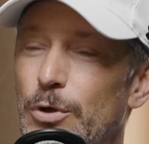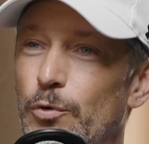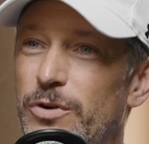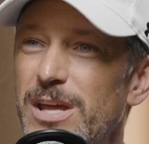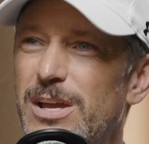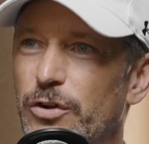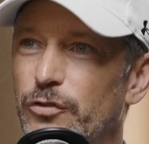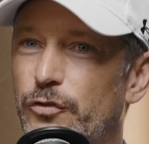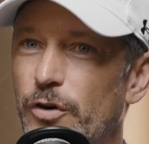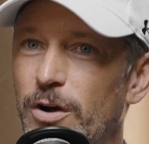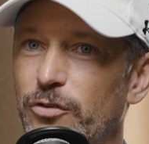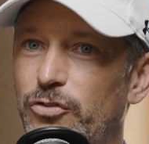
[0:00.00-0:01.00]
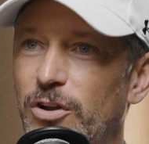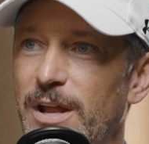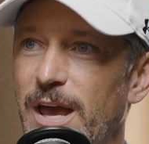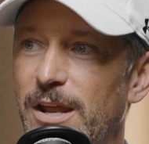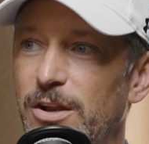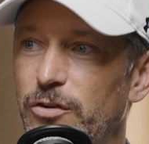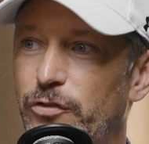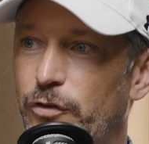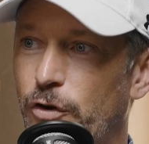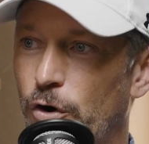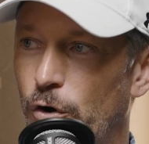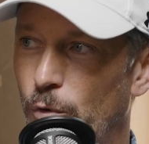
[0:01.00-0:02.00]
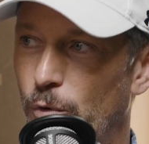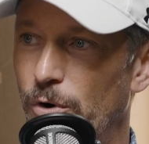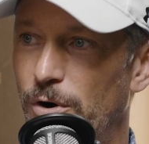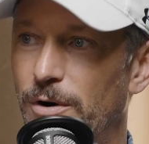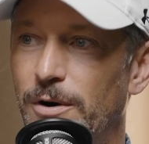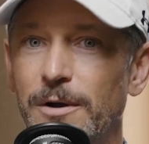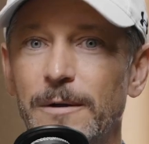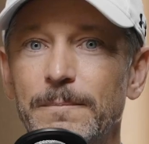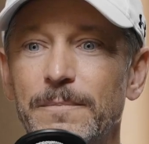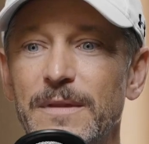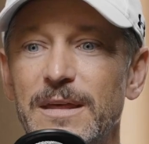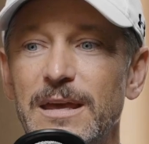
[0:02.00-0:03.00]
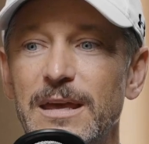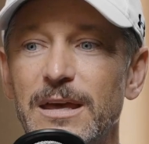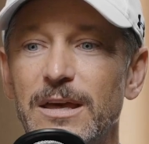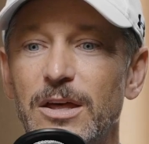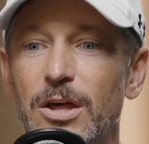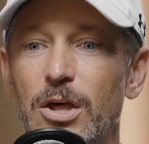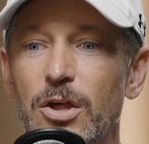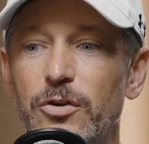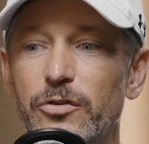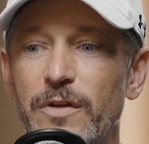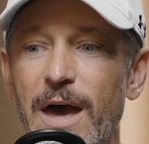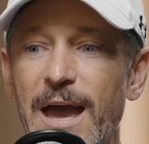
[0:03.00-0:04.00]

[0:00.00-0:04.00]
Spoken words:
deconstruction at its core is.